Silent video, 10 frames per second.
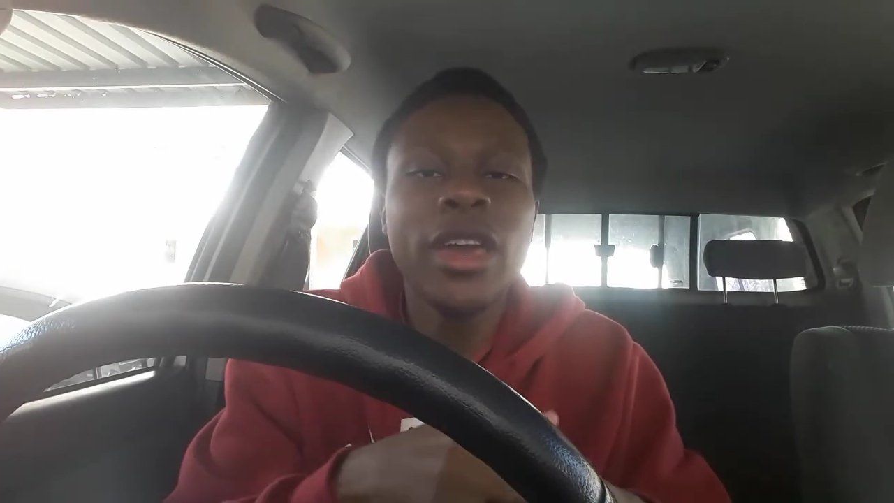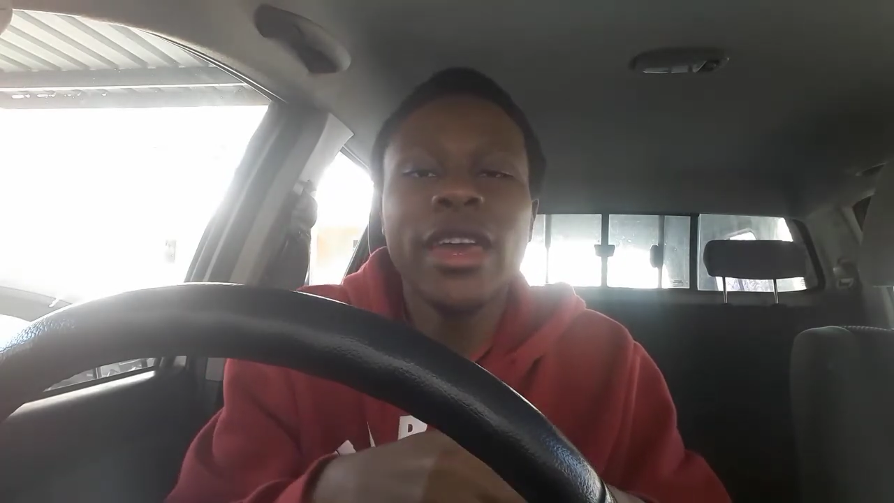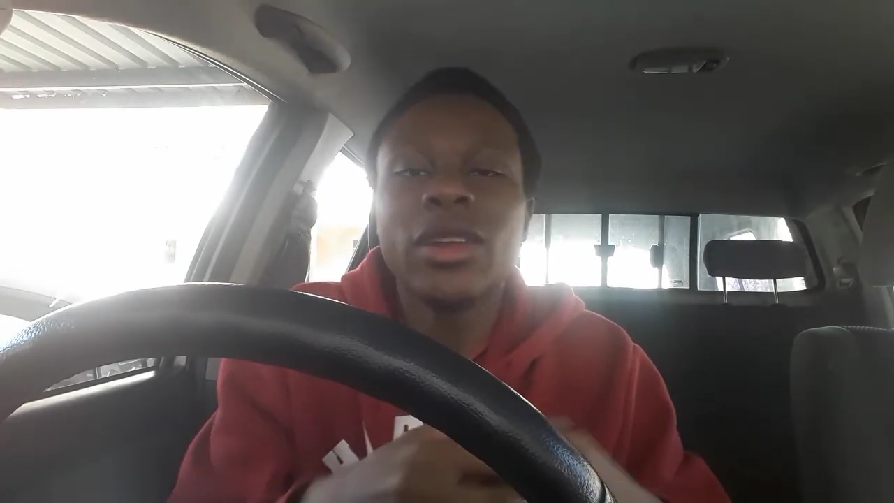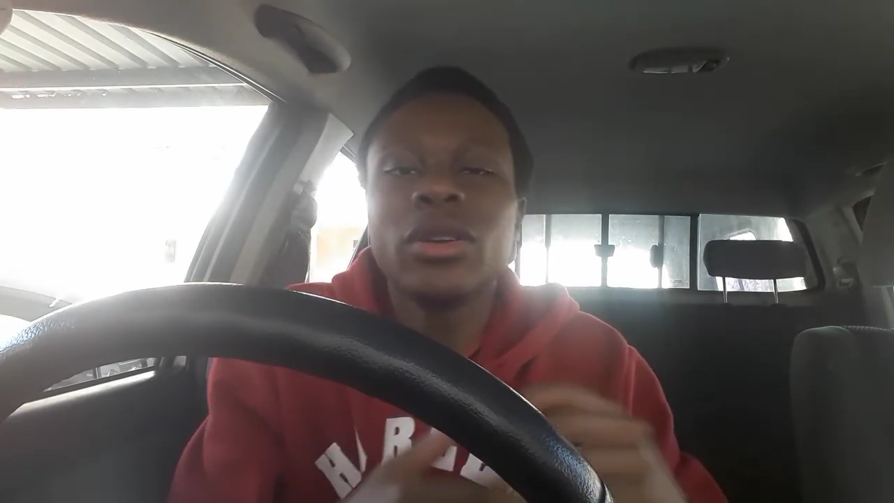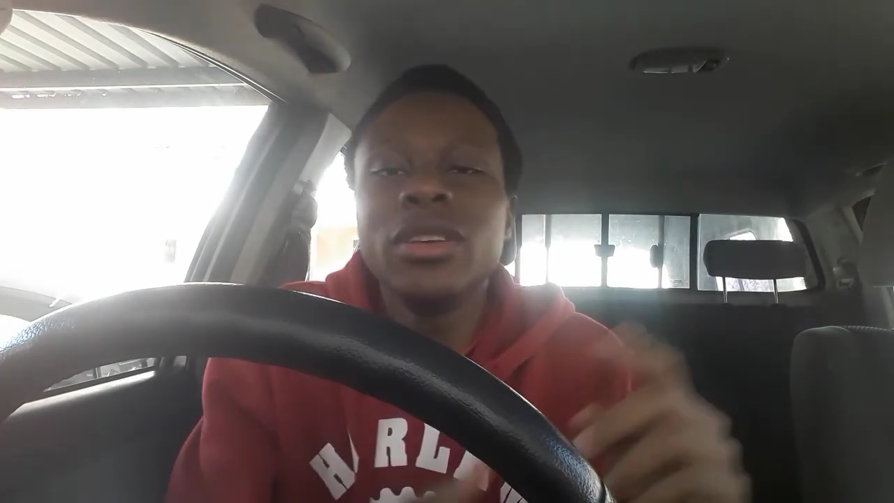
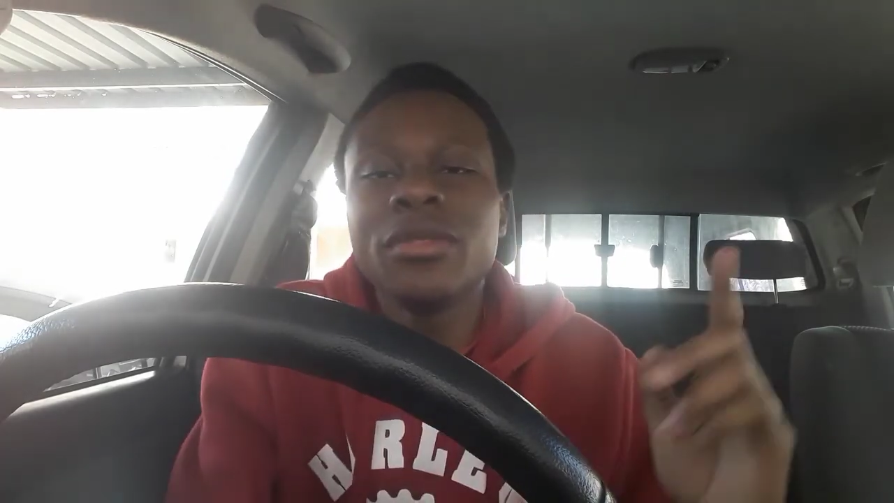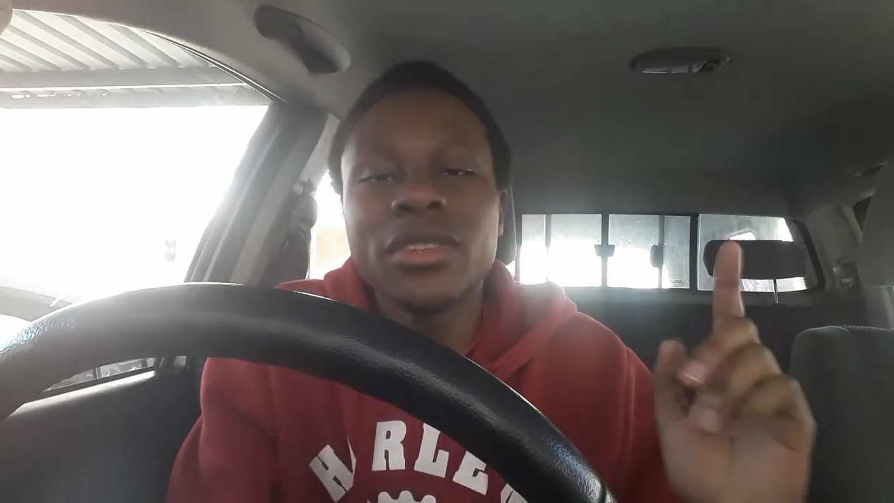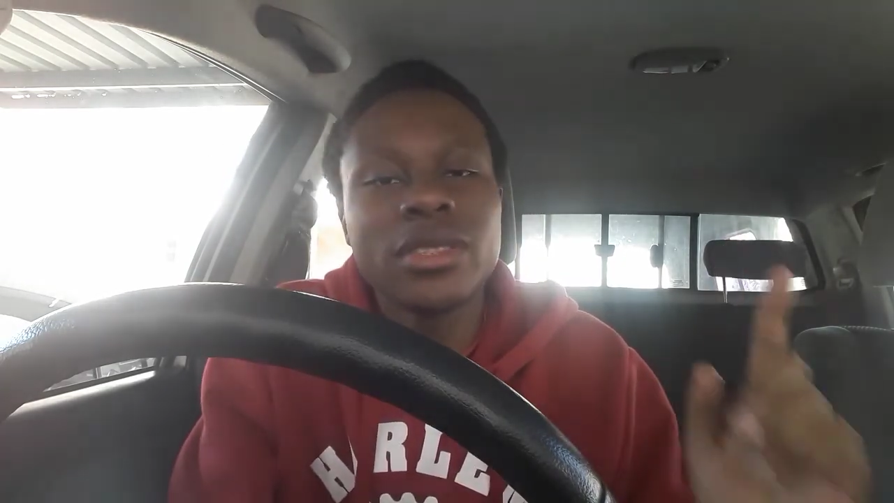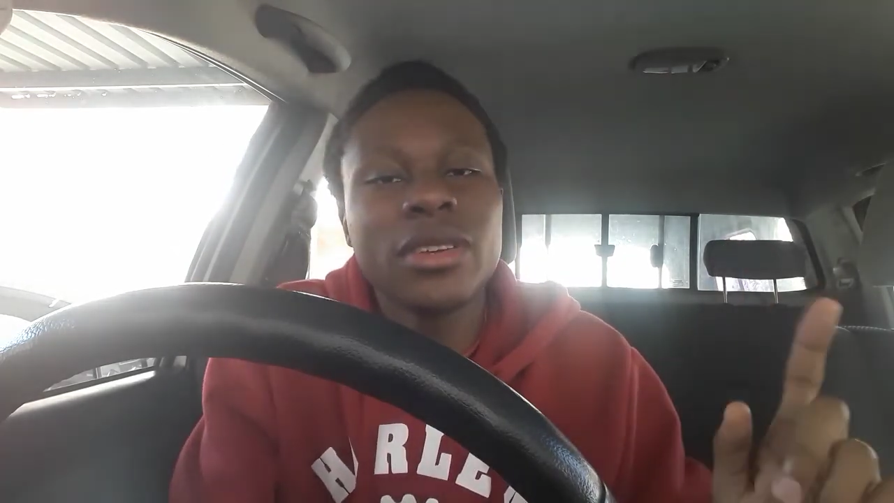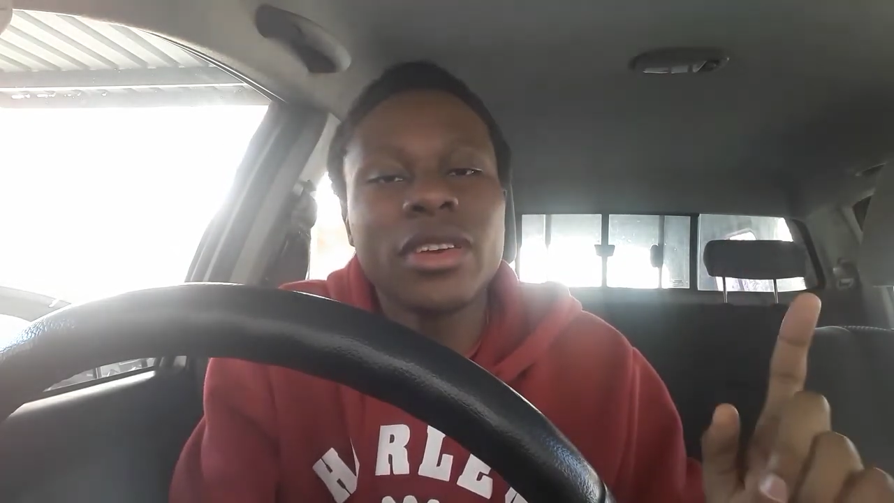and I'll leave a
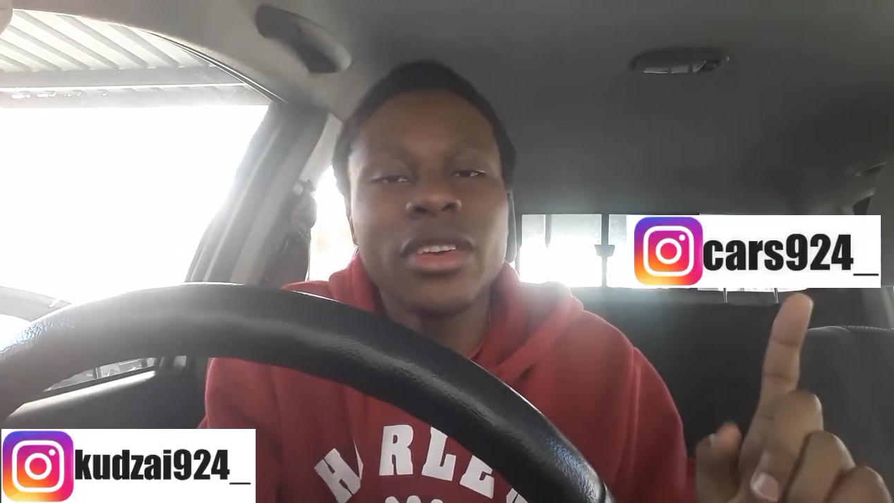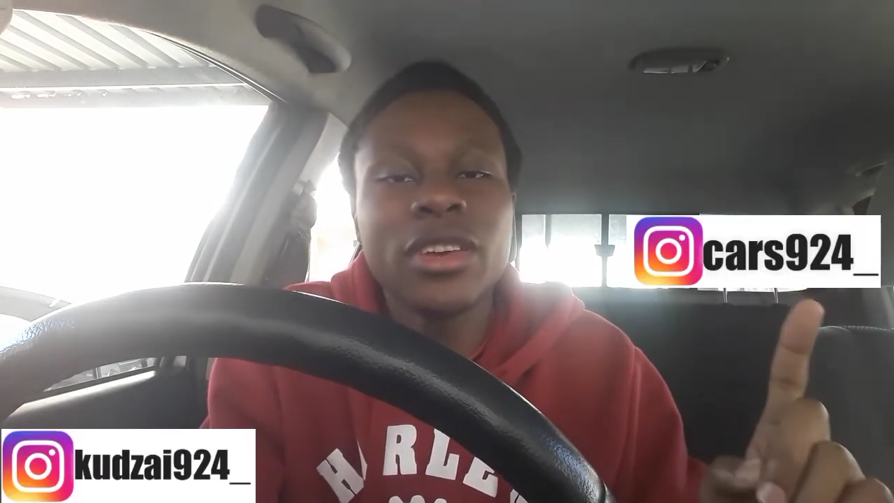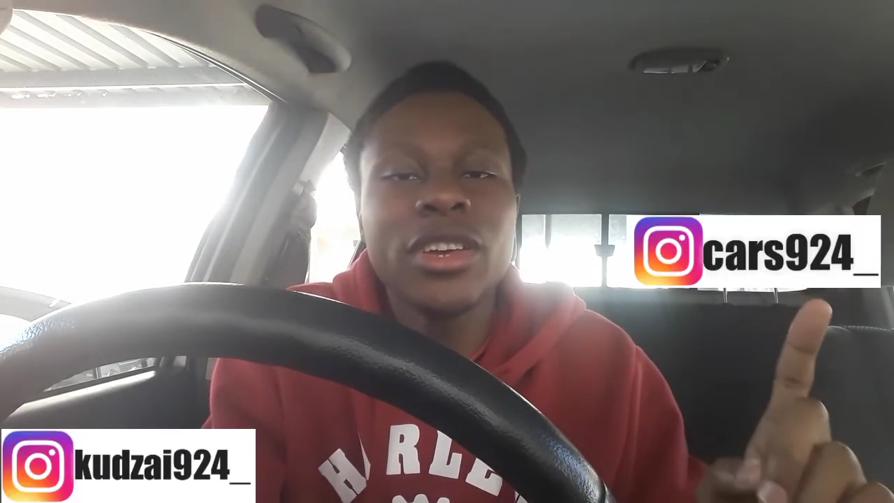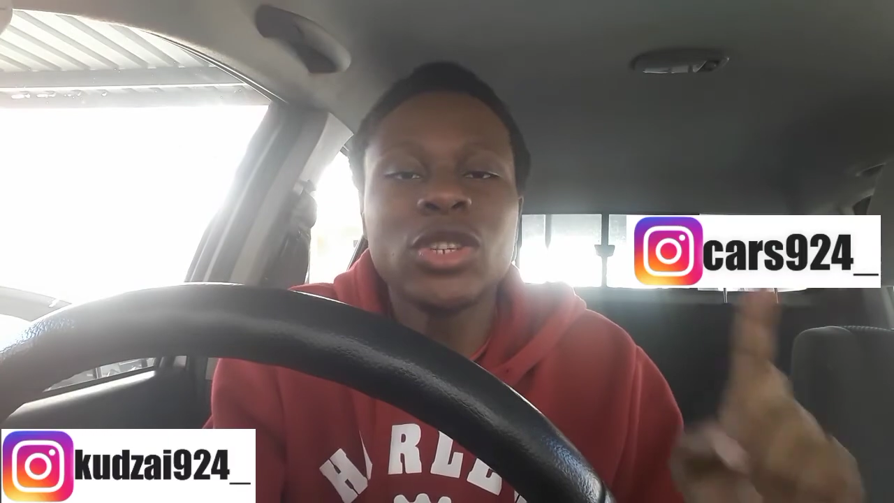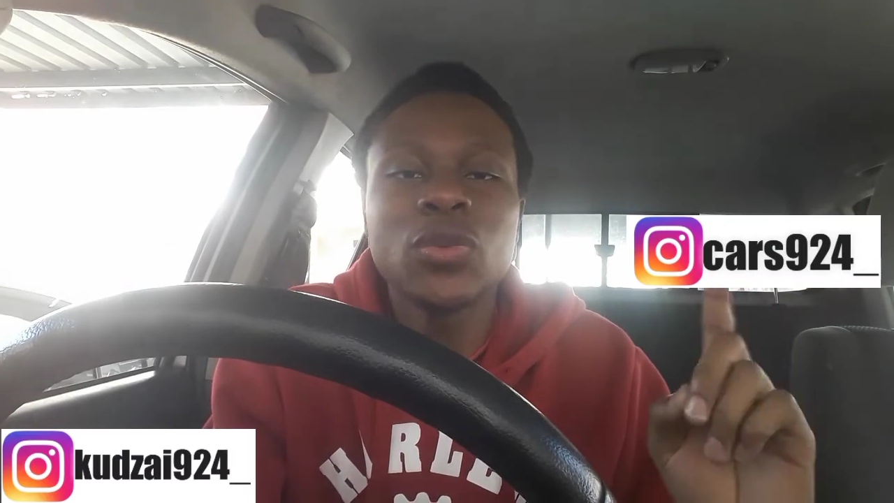sticker here
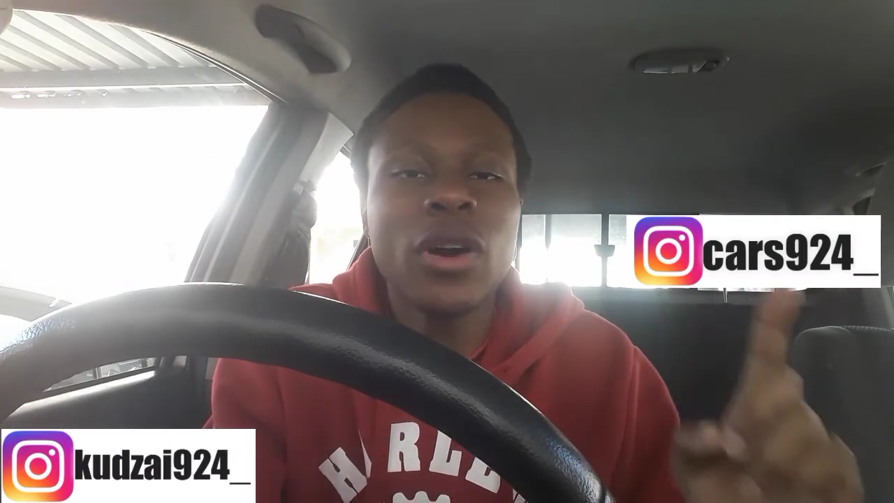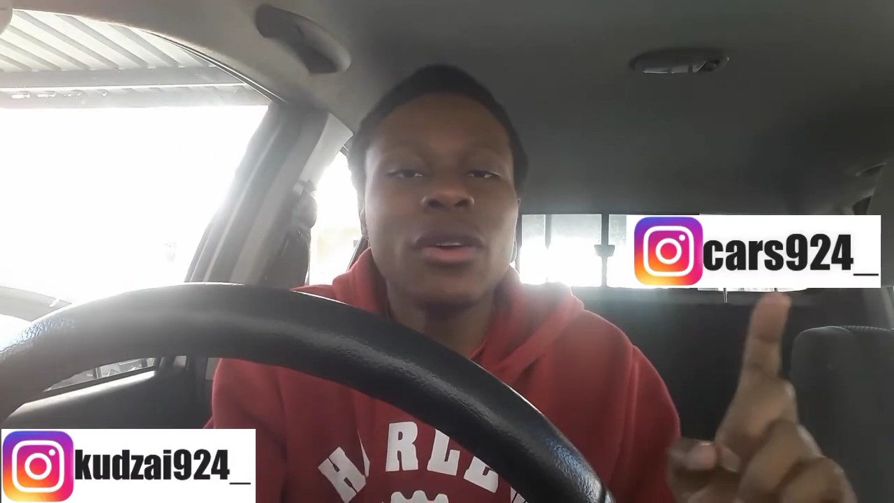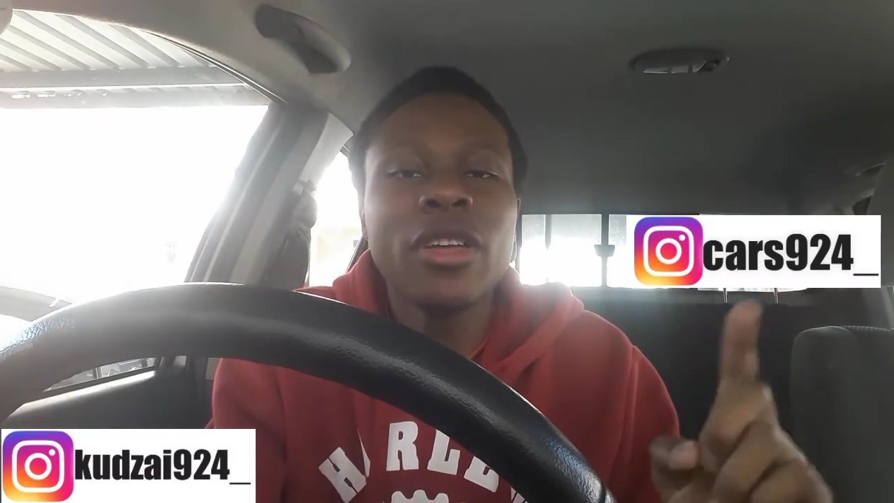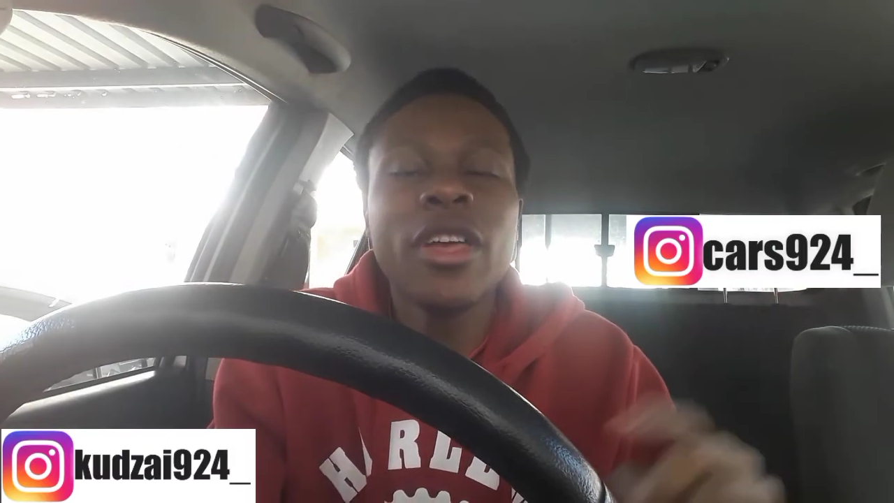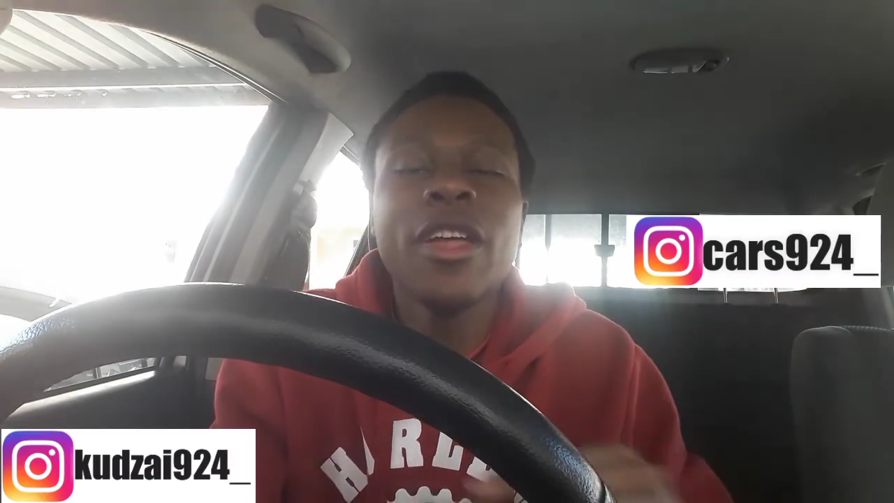as well.